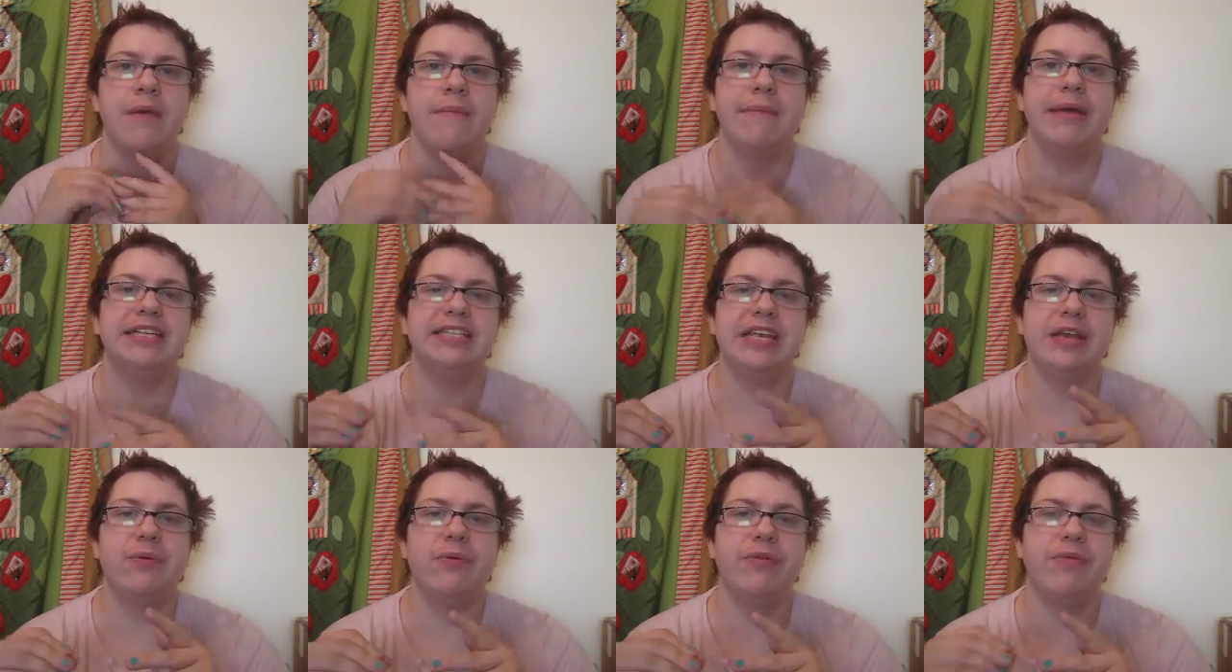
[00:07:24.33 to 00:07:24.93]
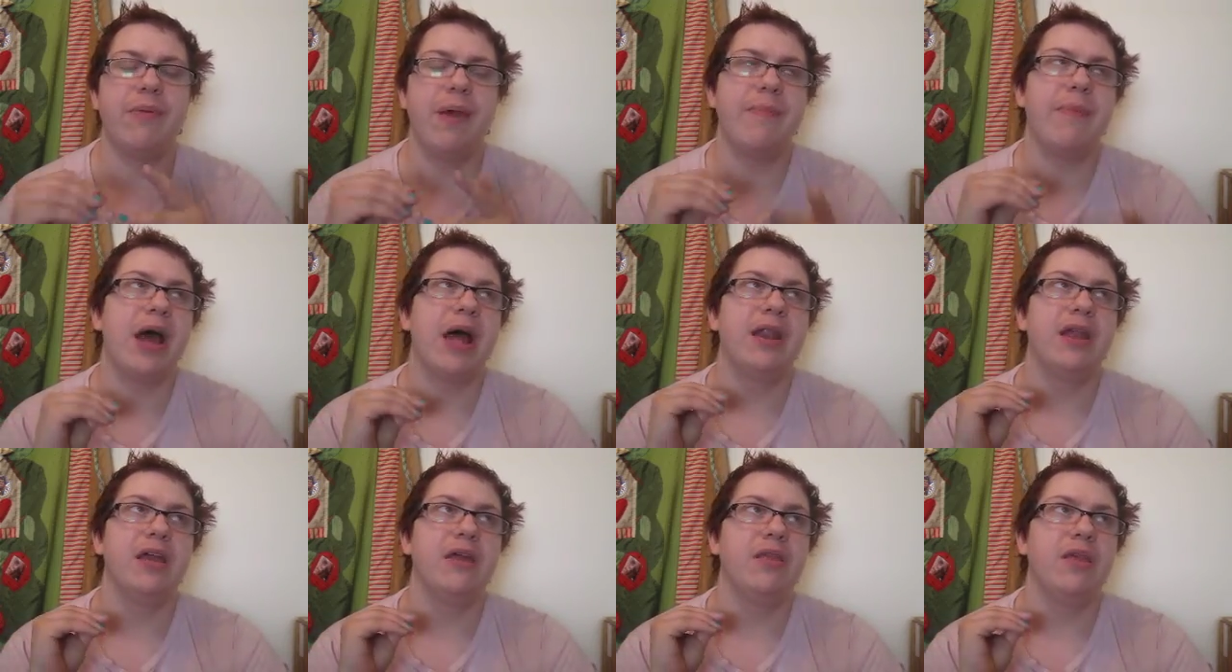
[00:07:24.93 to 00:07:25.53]
messing with my
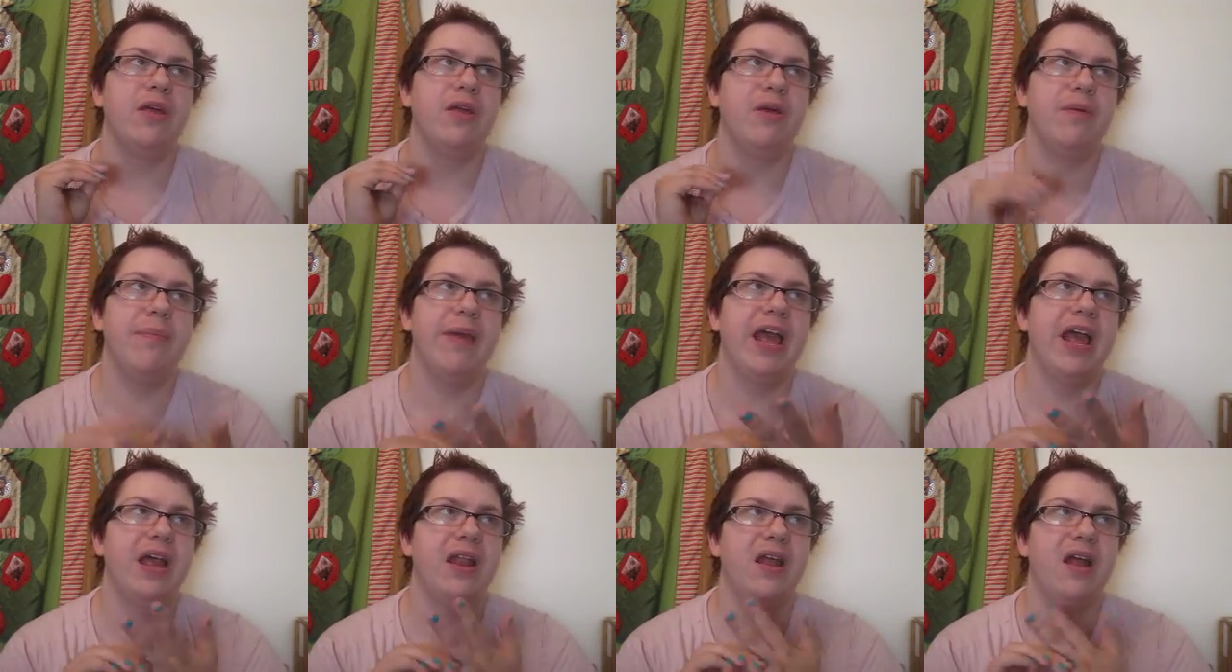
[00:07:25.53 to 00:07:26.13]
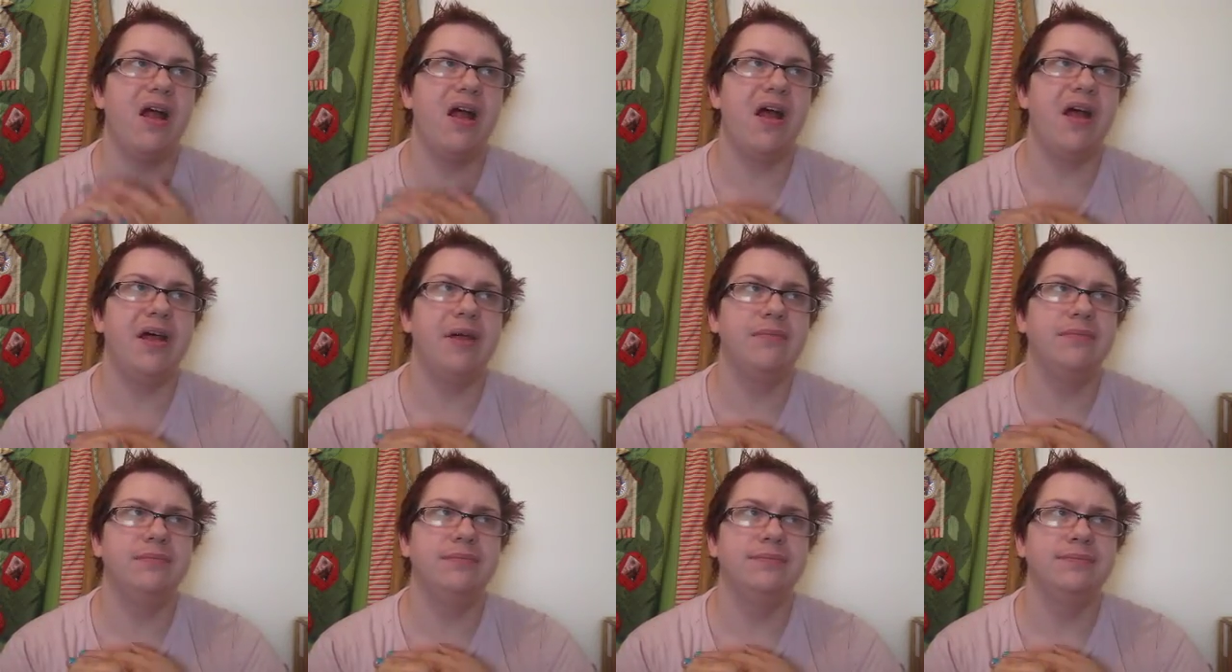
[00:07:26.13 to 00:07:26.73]
body a little bit
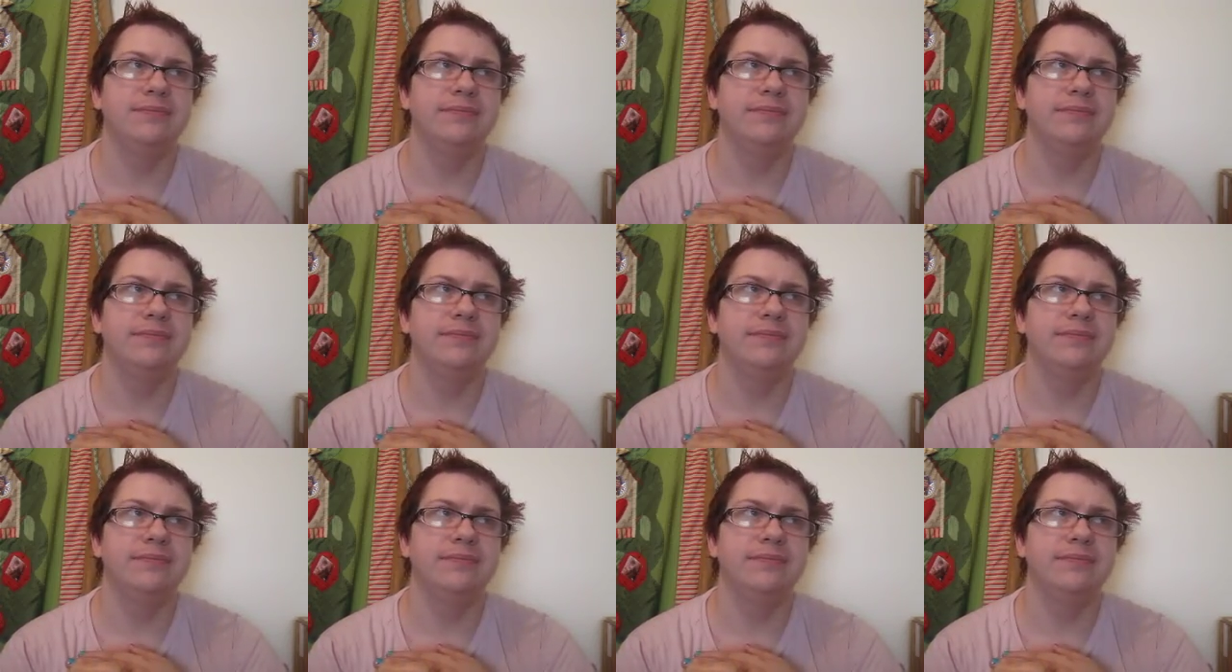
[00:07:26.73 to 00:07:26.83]
um,